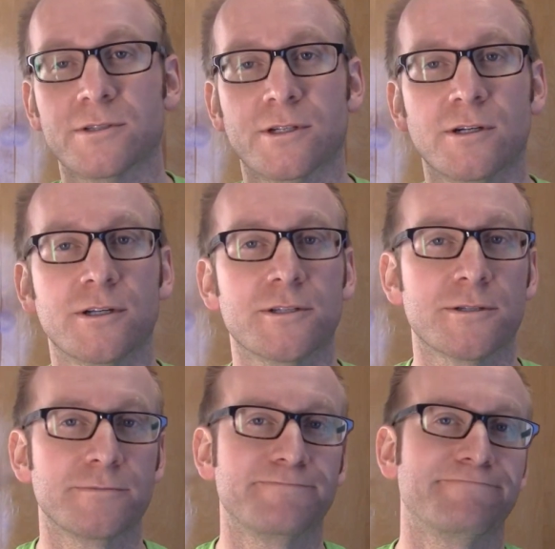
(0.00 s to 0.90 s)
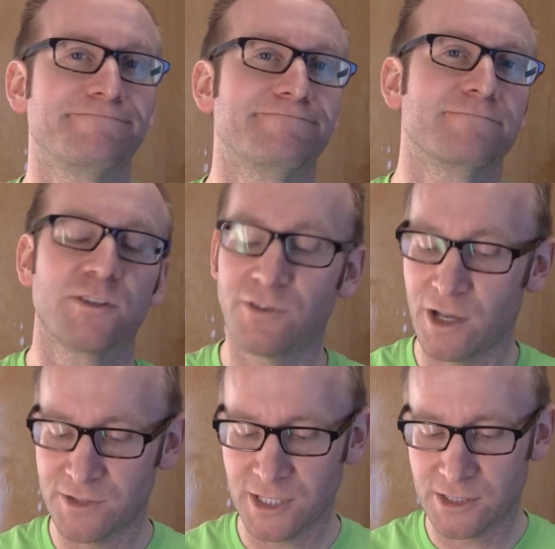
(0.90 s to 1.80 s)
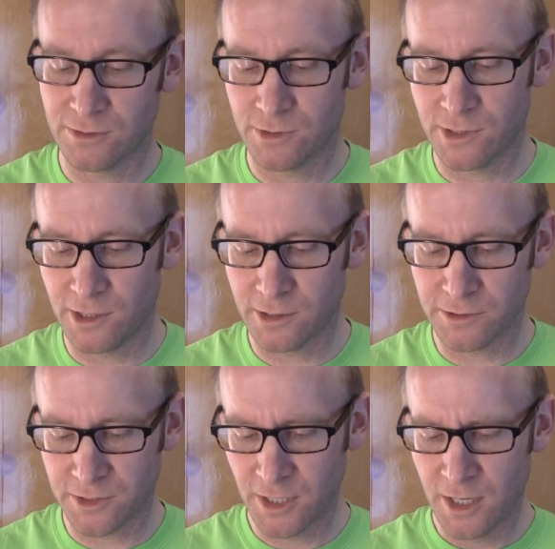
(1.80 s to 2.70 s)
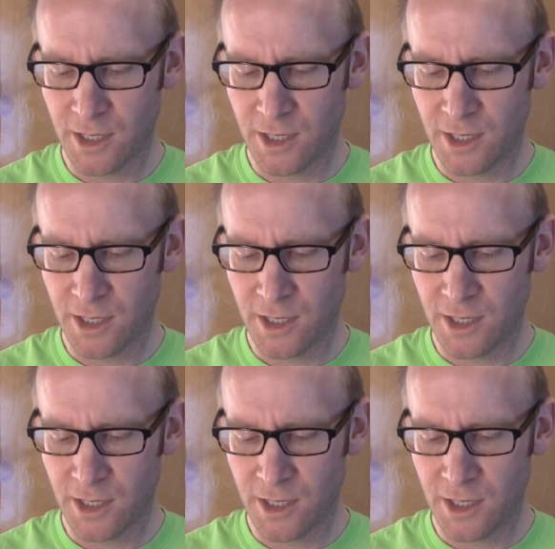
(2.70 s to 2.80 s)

that cost $500–600.